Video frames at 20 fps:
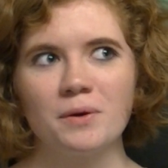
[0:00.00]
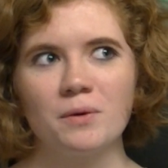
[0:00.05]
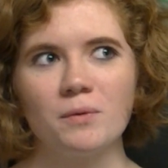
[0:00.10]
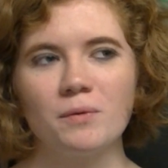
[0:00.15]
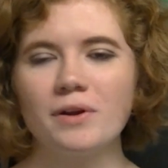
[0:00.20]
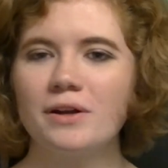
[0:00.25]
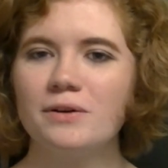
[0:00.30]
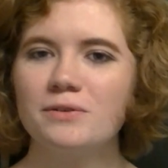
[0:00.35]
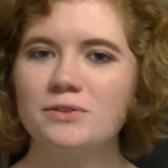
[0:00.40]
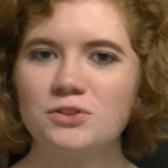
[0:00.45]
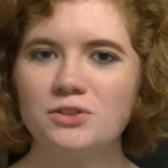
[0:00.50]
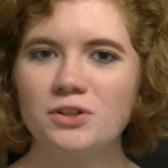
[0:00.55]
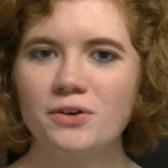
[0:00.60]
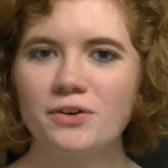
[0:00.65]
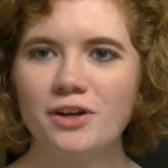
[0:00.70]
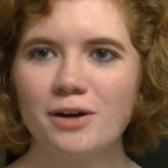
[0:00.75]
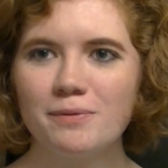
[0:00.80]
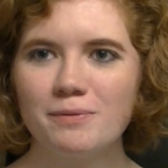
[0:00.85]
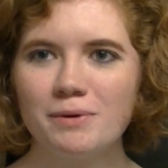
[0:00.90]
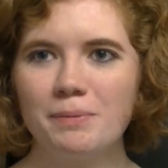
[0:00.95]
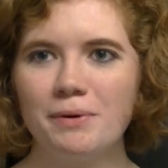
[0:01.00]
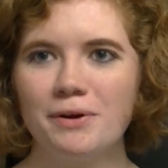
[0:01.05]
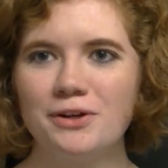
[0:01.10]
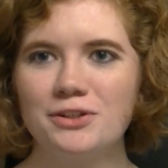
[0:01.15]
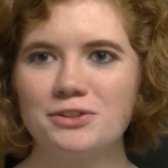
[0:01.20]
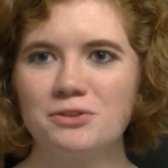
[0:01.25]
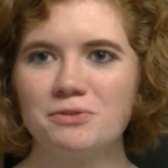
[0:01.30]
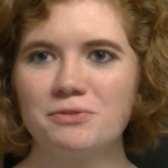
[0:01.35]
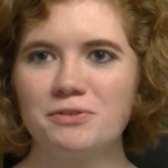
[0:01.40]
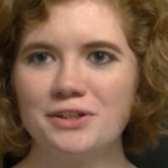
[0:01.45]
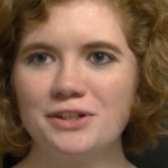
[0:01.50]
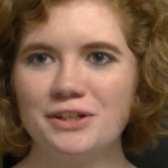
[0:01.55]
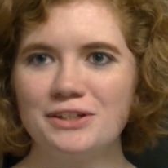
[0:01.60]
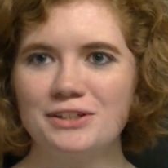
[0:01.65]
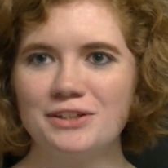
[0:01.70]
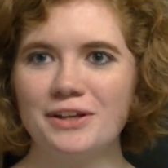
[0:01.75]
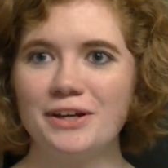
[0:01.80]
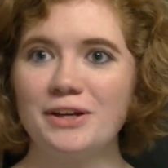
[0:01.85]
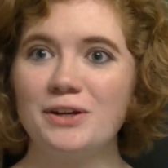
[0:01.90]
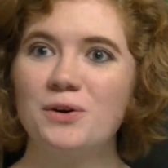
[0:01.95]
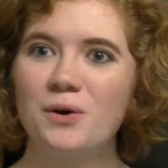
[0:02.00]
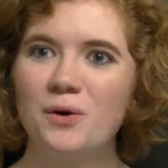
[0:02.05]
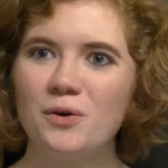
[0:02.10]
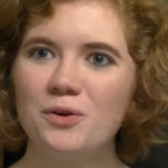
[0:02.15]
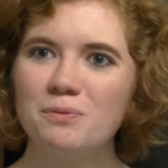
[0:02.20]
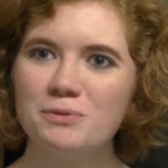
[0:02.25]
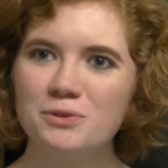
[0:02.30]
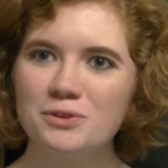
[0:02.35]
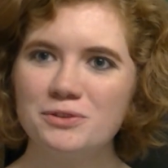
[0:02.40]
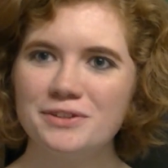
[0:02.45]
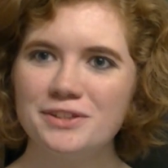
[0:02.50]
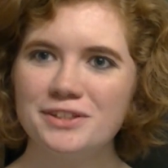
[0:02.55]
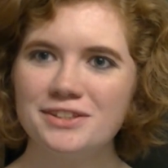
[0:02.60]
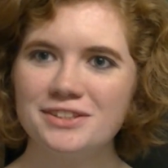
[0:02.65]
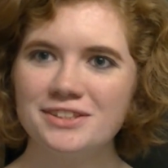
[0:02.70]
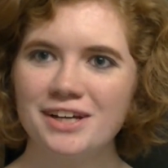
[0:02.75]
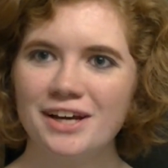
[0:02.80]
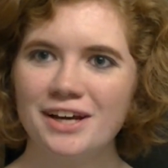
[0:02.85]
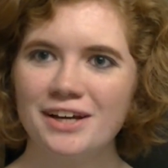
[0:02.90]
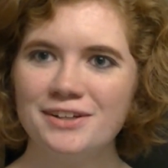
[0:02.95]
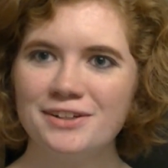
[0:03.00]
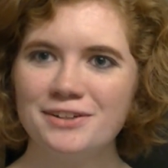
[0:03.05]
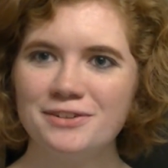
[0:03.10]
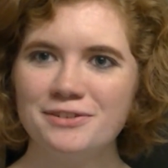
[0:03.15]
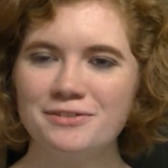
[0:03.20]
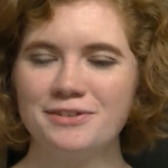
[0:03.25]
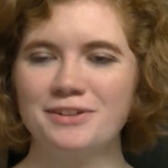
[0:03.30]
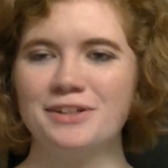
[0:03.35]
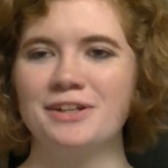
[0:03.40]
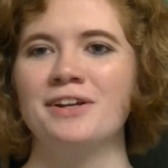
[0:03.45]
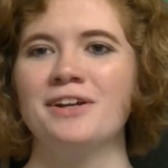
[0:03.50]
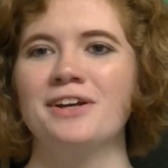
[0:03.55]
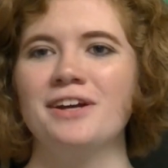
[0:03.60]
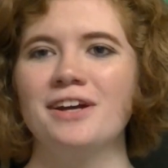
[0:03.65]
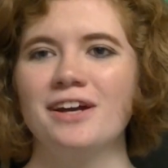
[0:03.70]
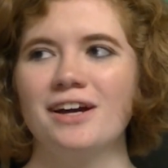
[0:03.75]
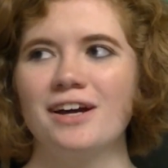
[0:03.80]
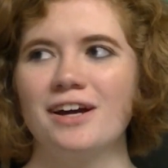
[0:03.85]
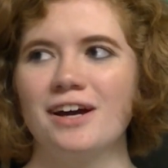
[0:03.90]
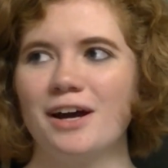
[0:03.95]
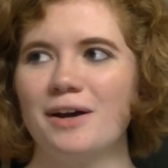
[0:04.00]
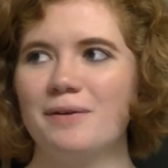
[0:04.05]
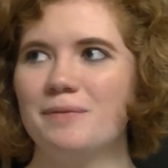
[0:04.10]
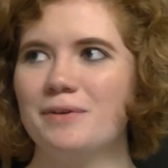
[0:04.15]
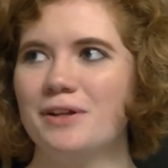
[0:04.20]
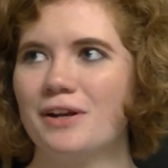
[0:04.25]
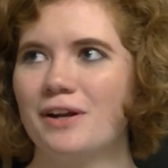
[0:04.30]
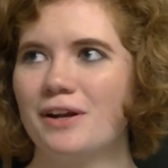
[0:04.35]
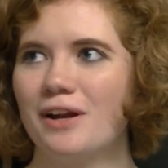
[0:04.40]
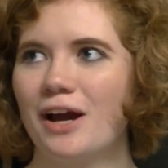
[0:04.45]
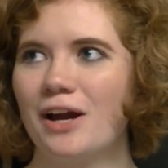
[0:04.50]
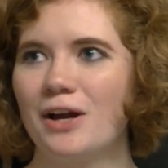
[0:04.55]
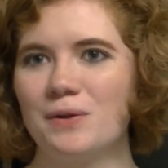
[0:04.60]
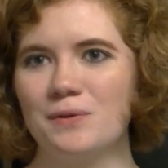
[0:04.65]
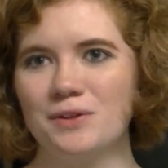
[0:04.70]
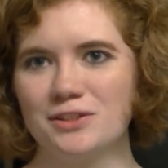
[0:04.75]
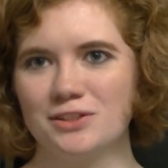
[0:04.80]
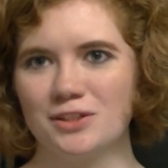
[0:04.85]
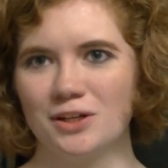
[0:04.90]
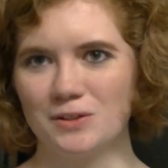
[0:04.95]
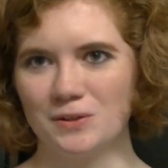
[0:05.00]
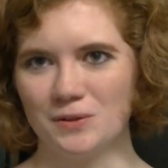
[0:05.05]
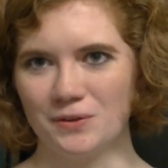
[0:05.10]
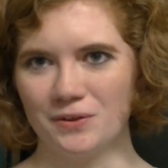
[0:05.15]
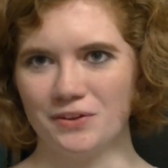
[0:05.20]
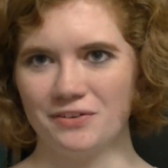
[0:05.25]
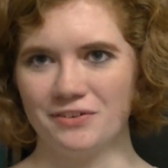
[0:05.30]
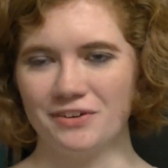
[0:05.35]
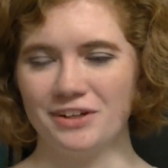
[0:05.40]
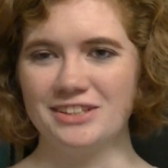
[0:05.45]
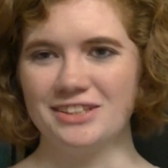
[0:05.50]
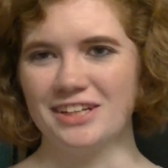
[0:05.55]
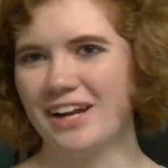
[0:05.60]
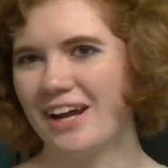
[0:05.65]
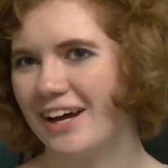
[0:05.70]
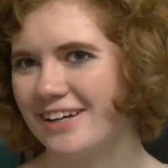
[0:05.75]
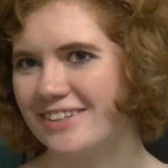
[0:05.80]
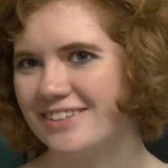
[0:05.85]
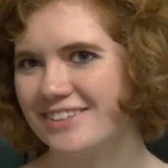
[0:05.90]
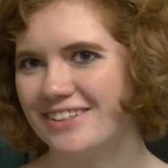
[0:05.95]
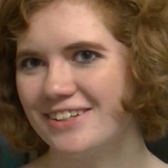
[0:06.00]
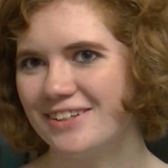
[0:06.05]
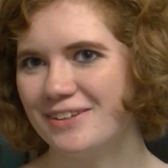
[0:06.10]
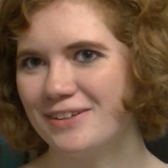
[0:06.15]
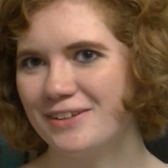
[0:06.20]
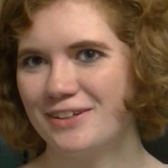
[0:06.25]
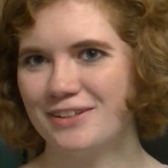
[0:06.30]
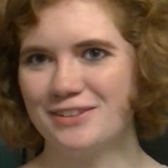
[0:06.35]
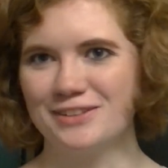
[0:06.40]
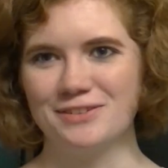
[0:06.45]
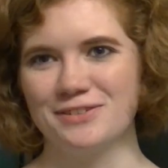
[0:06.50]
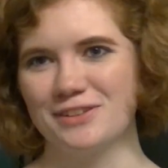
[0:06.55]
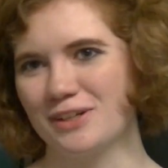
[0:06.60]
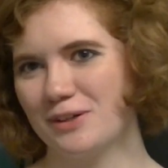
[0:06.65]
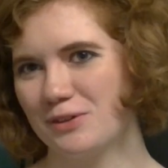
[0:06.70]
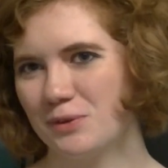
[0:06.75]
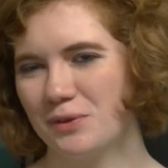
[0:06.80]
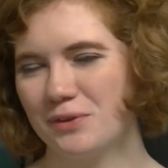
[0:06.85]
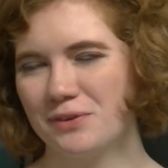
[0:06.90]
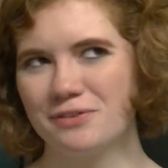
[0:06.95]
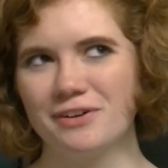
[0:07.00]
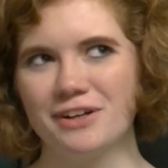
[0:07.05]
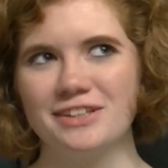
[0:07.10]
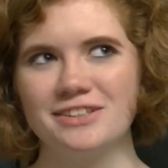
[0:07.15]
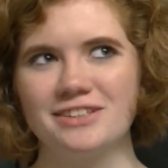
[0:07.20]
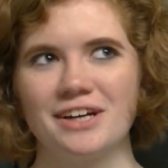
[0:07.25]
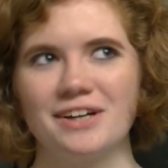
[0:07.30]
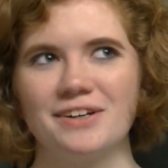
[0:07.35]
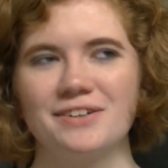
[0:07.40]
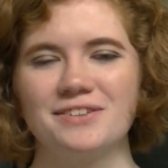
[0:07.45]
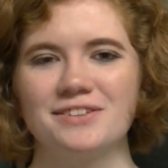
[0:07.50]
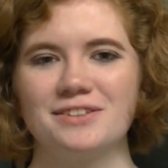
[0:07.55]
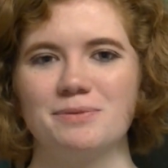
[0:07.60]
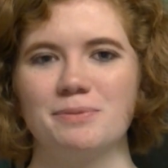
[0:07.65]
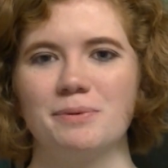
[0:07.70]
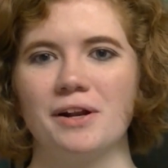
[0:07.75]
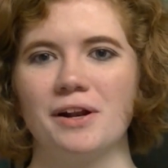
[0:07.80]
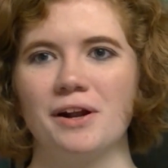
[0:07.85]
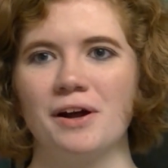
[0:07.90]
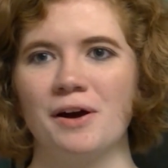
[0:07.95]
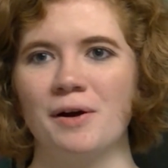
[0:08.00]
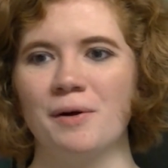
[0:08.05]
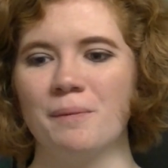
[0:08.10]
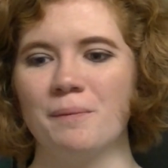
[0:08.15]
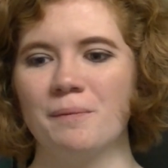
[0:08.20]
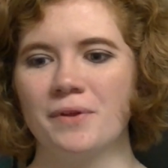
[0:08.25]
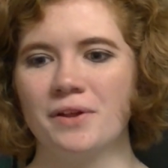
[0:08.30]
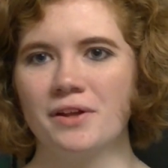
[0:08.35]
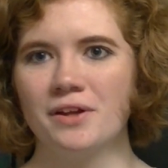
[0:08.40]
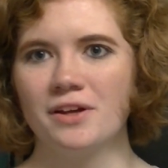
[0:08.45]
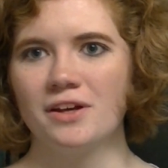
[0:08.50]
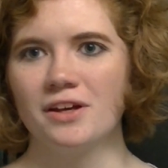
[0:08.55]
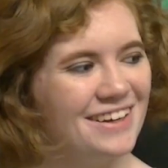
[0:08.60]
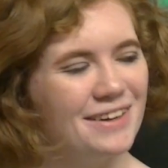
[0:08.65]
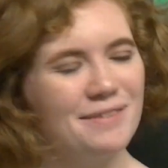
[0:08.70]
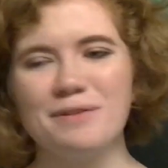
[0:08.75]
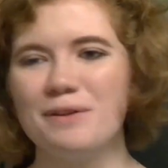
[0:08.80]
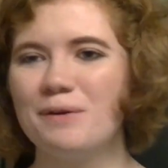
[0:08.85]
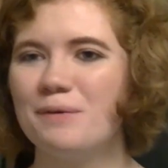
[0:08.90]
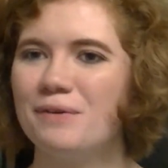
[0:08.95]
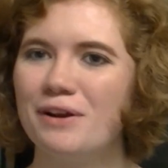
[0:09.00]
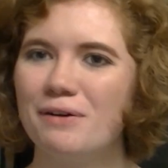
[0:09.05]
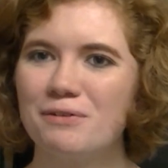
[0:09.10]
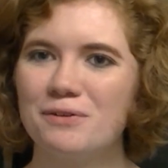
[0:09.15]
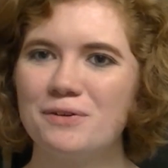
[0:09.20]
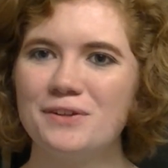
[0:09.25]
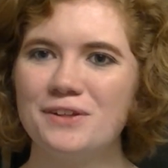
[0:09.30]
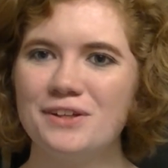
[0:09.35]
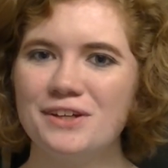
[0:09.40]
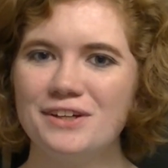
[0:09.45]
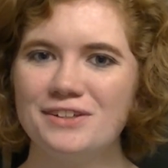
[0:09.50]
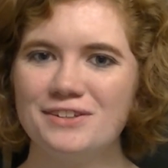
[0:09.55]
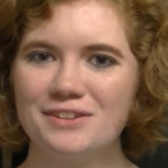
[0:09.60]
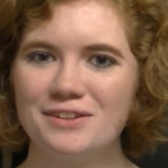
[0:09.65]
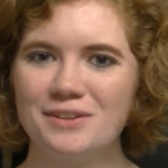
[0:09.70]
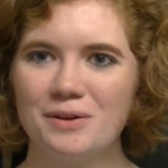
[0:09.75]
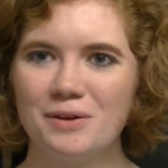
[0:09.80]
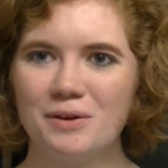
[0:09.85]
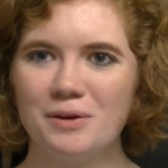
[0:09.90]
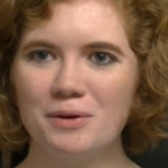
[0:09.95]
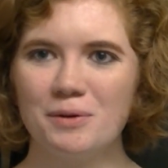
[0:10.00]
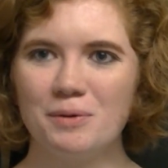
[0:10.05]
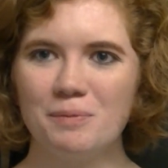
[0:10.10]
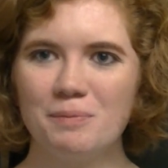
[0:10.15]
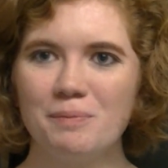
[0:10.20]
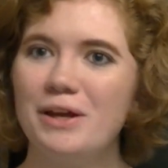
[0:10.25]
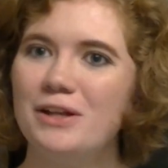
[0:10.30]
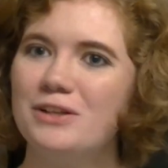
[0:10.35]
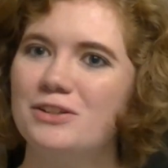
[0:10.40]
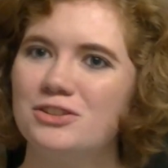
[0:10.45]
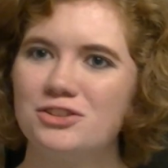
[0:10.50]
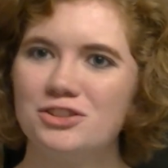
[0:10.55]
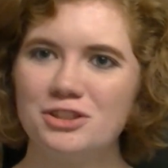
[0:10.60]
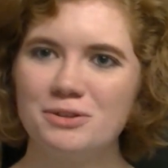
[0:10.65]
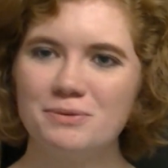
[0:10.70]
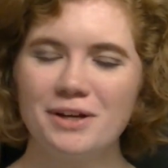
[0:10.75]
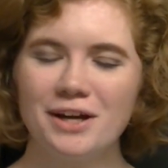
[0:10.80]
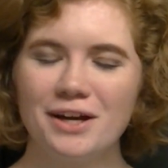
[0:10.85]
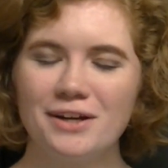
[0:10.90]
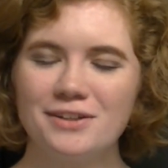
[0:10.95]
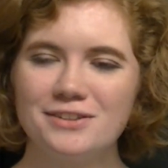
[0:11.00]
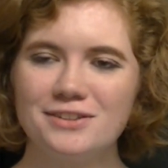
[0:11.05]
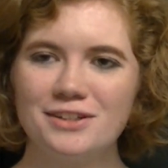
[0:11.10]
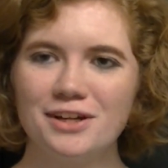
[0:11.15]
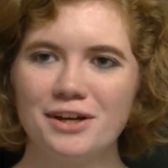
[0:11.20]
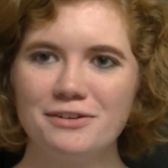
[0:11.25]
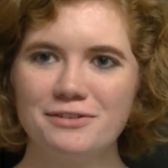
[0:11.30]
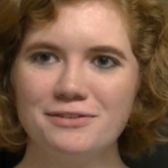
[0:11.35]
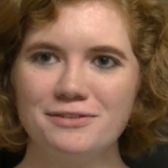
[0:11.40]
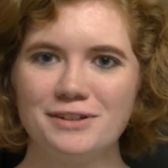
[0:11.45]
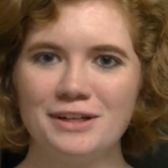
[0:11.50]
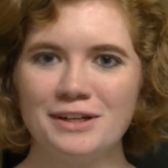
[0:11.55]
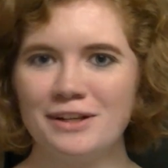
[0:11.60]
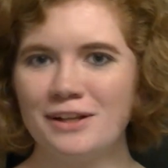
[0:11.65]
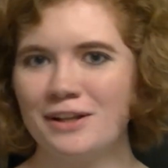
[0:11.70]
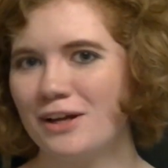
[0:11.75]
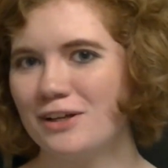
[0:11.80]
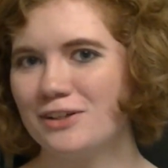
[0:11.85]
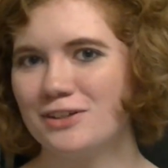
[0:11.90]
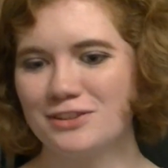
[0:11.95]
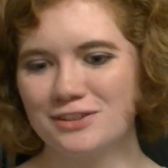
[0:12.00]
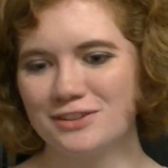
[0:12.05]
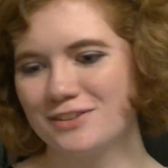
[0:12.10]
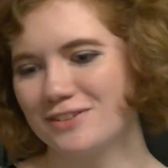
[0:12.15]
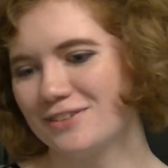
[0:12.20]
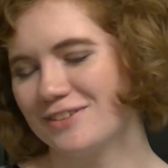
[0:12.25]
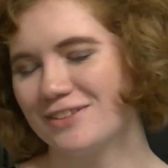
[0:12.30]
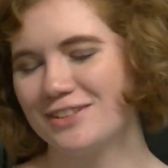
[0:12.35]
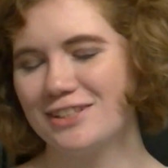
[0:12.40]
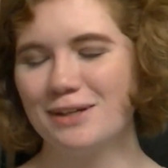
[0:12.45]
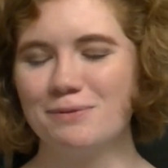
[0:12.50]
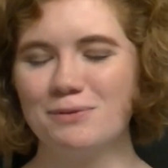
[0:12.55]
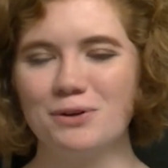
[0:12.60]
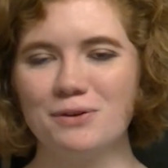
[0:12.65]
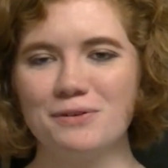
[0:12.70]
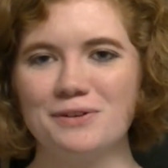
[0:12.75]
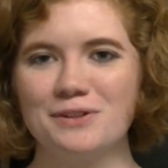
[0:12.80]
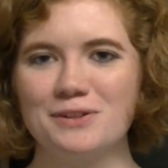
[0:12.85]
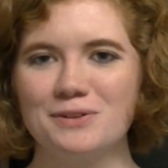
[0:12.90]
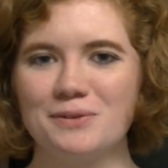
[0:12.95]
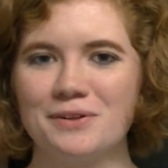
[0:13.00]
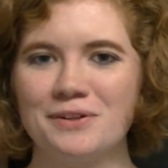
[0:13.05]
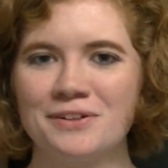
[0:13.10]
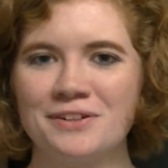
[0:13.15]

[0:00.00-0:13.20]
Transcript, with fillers: When I was growing up, my parents were very into like cult movies, kind of, and I mean, I only saw Lord of the Rings on accident because it was like a friend's house, but um, they were never really into the mainstream kind of stuff, and I just skipped over this one.